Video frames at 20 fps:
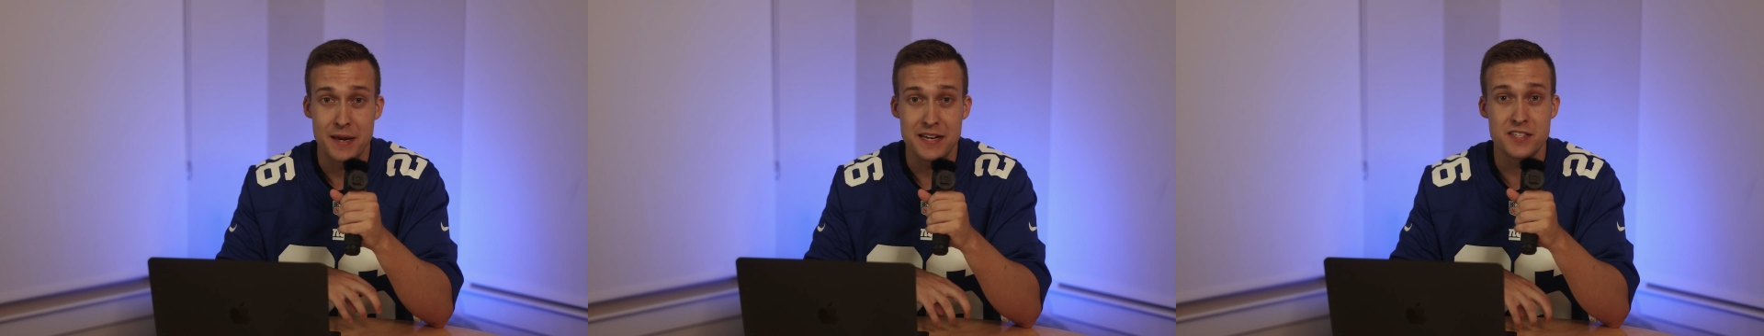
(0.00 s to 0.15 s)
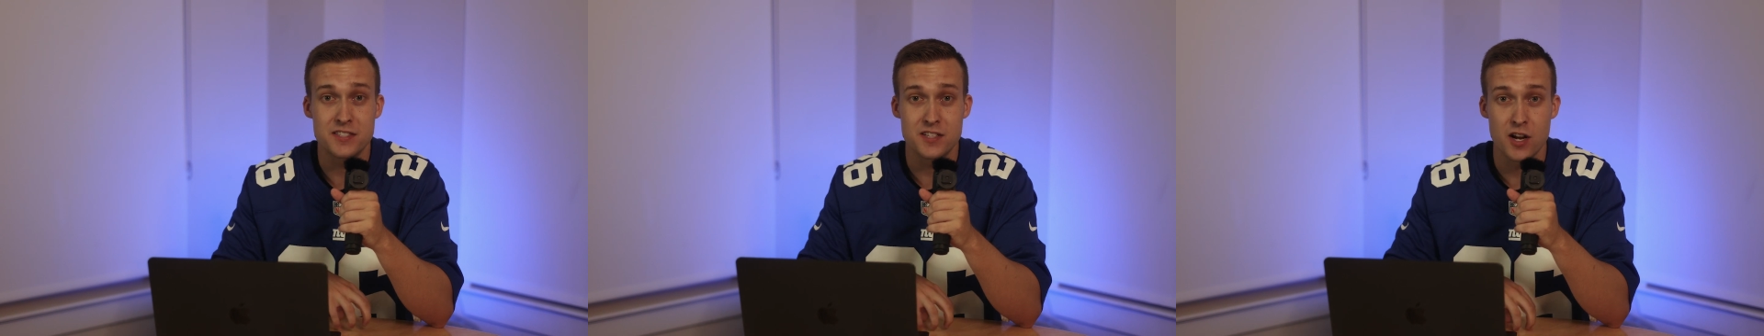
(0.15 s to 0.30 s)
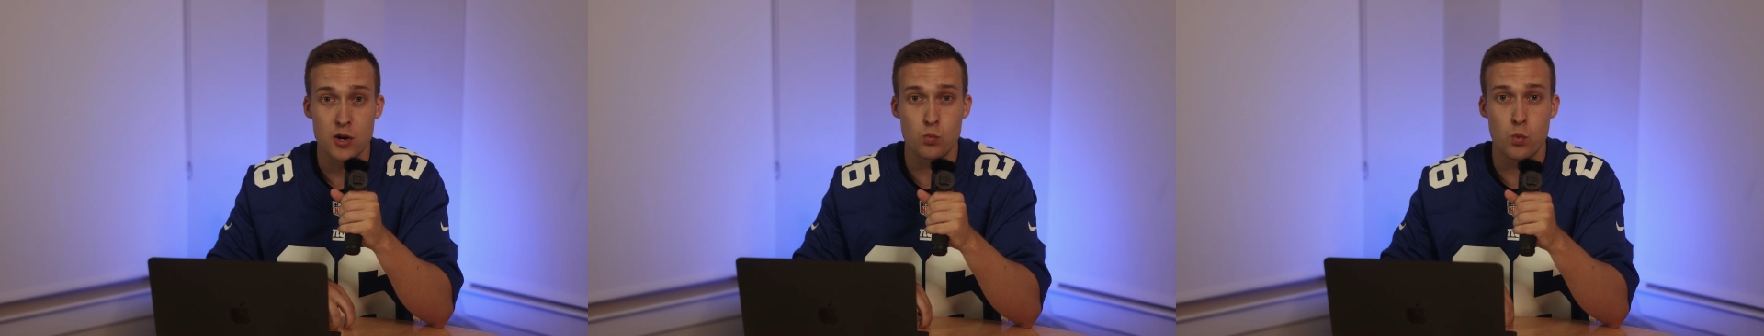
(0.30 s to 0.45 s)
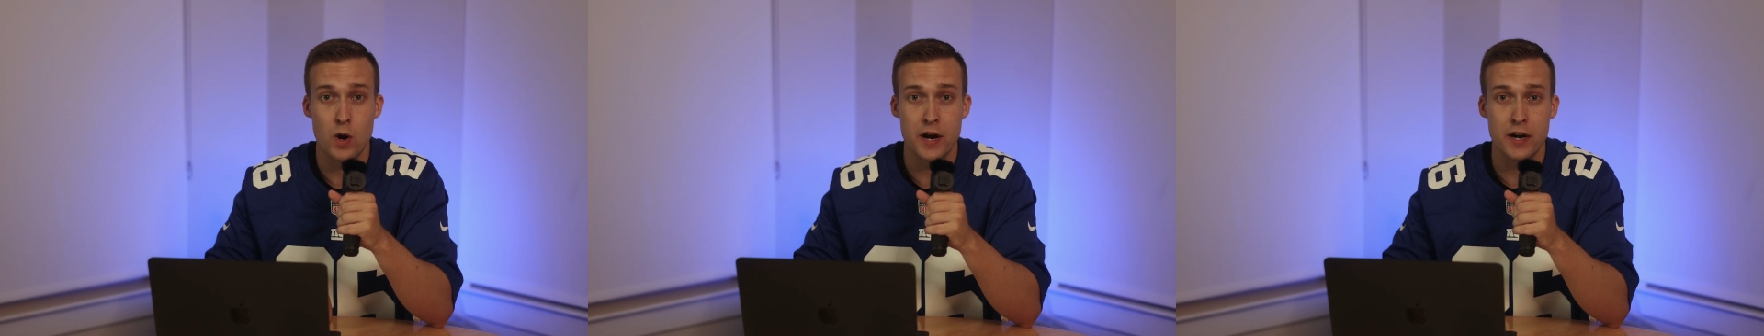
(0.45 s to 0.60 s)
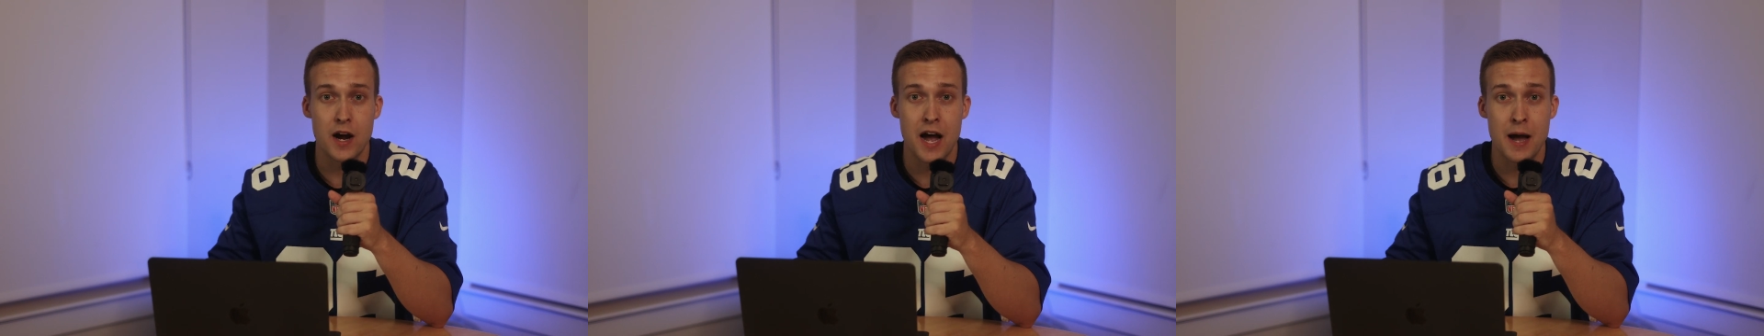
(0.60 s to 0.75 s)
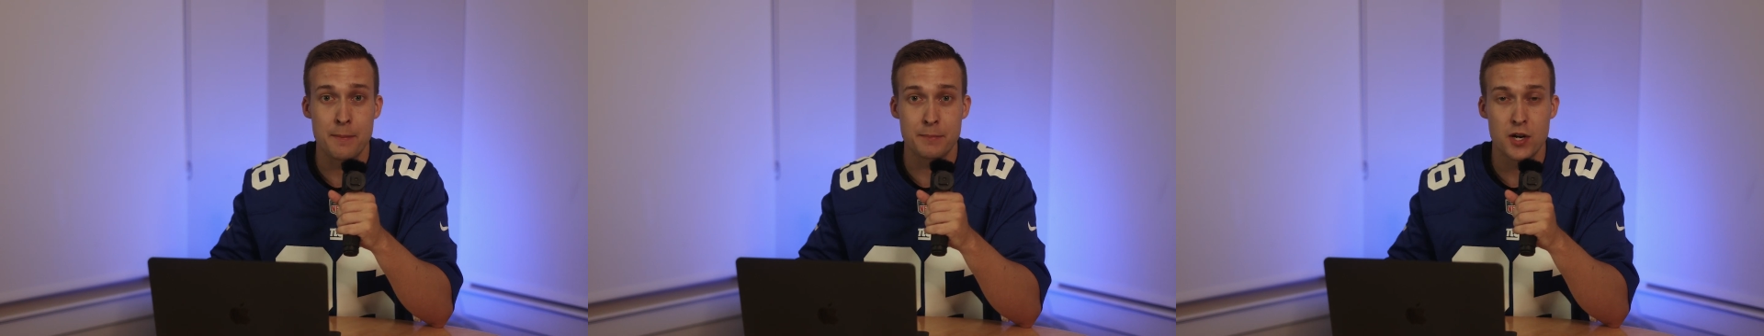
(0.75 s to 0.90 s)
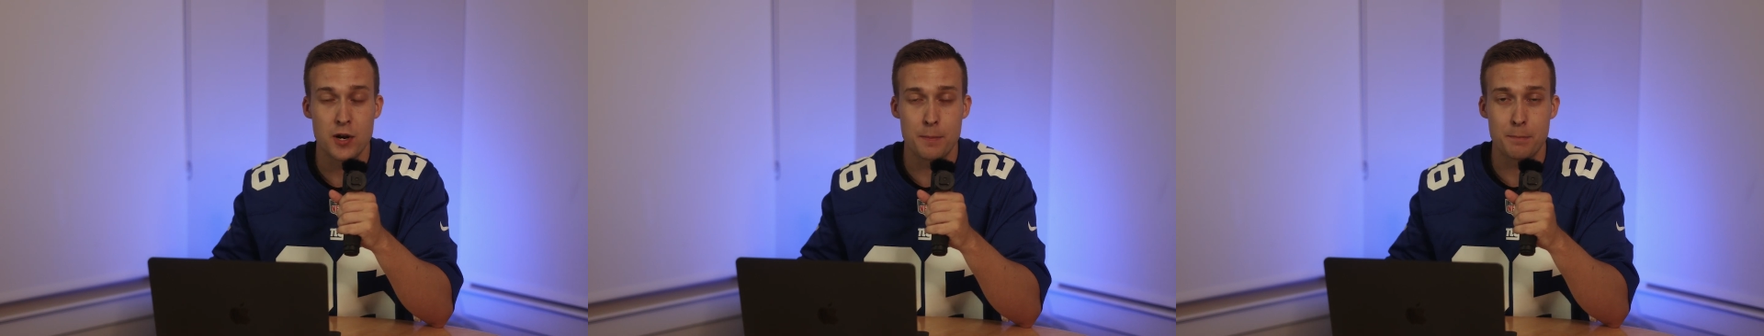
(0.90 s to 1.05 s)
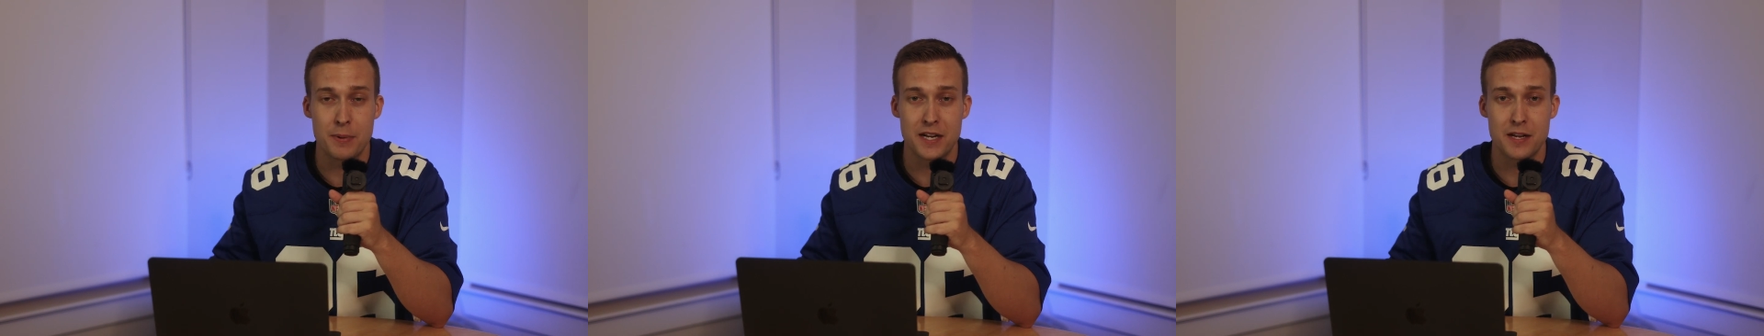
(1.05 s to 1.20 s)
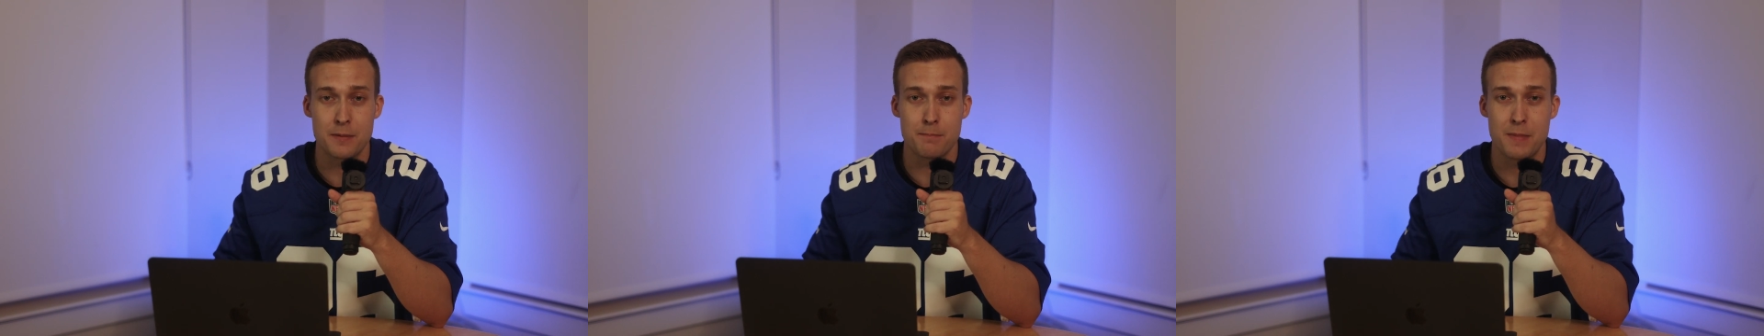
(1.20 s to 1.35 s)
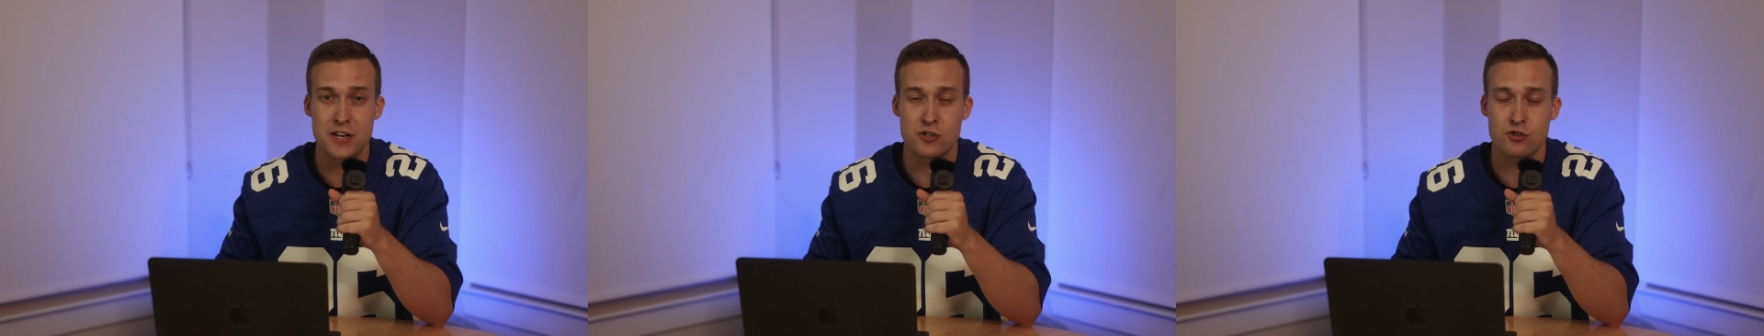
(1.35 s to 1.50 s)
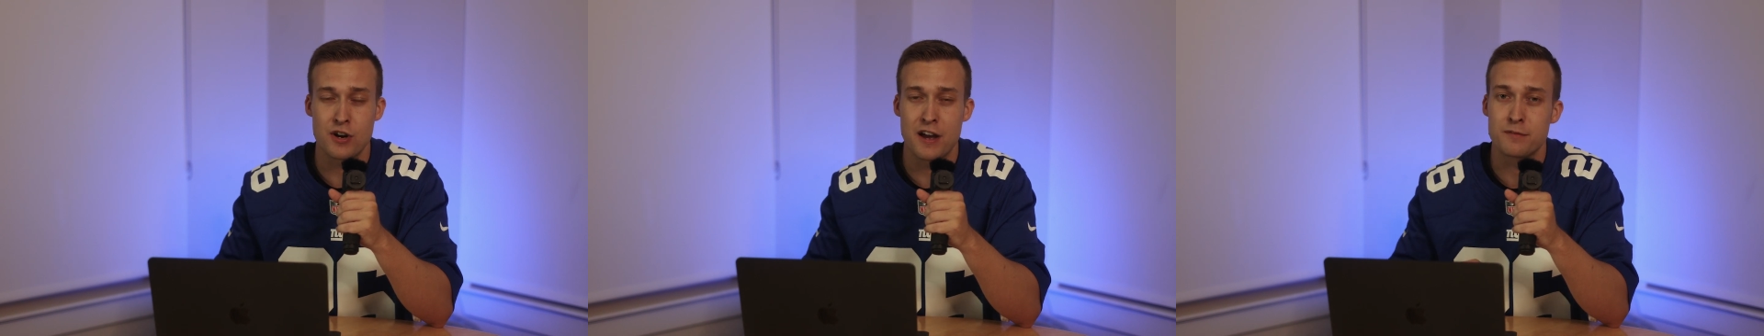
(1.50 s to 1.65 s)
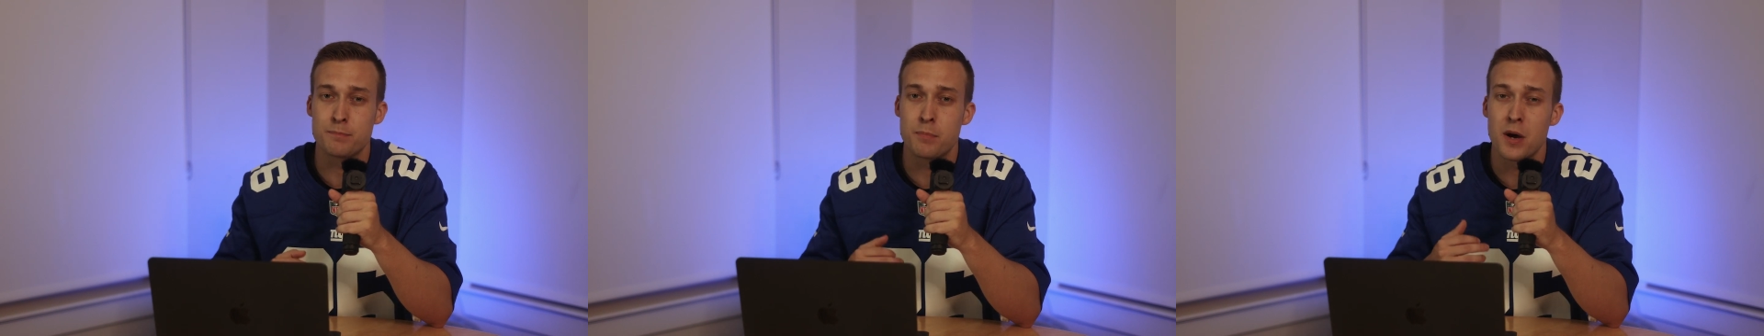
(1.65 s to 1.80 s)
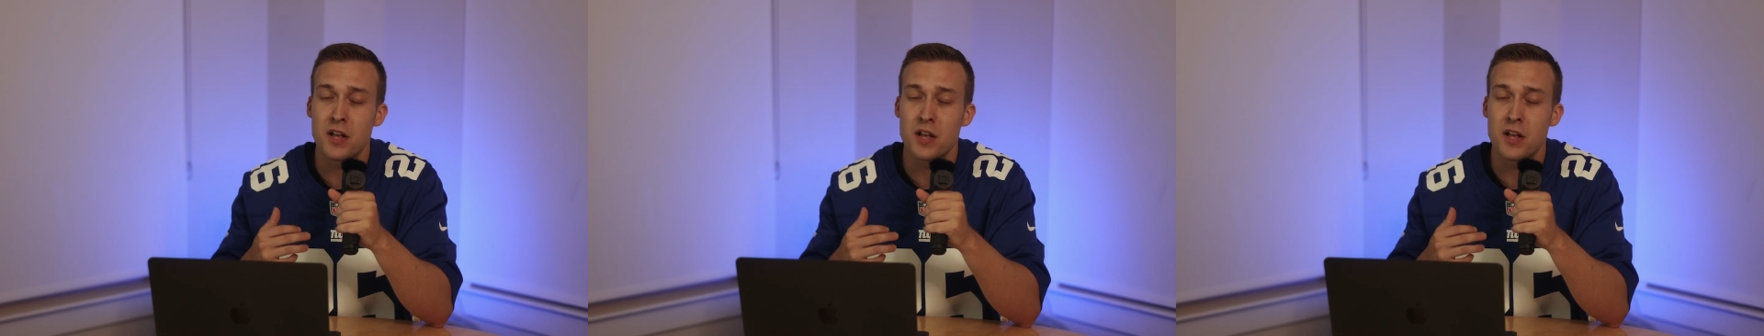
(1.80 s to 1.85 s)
based on where I'm going to pick in my draft.